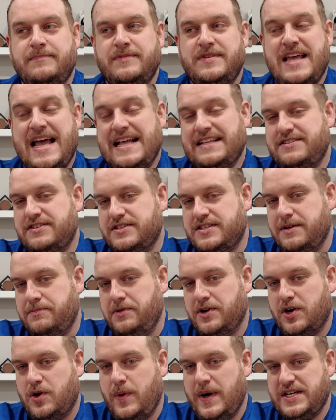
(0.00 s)
to answer some of
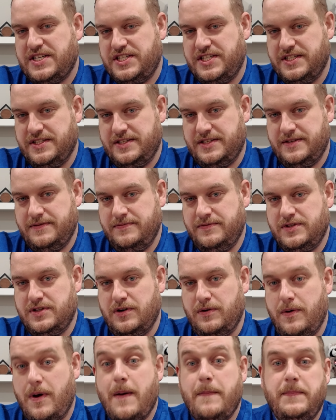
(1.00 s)
your questions.
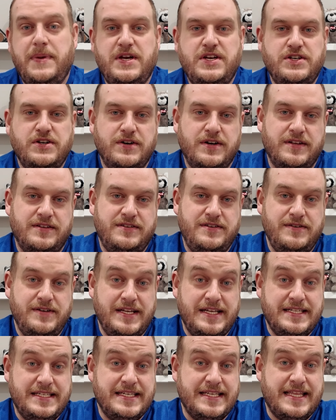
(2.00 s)
So be sure to tune
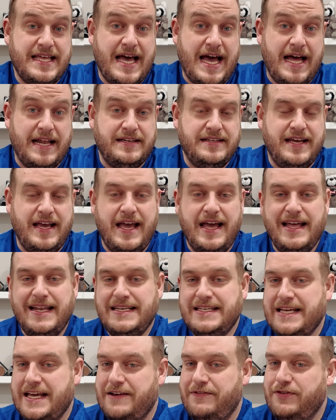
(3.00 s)
into that.
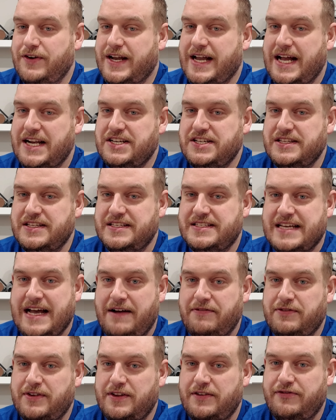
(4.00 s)
And if you're catching this
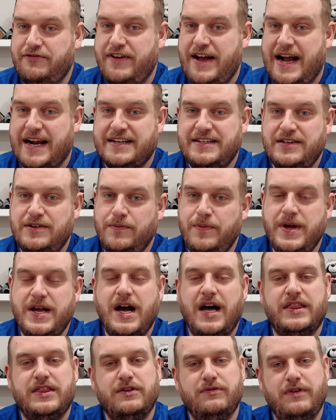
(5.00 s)
after the fact, we
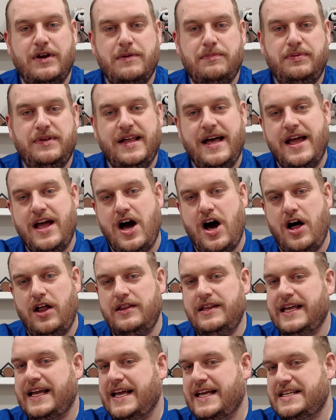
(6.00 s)
got the replay. I'll
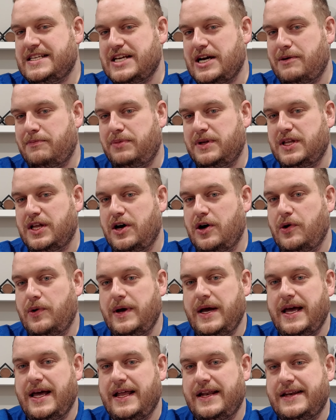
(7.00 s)
link it down below
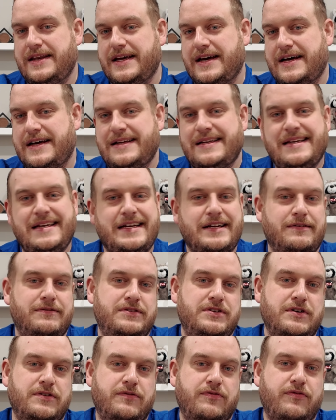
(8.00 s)
and,
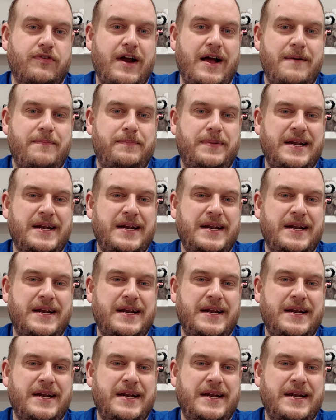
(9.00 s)
don't fret.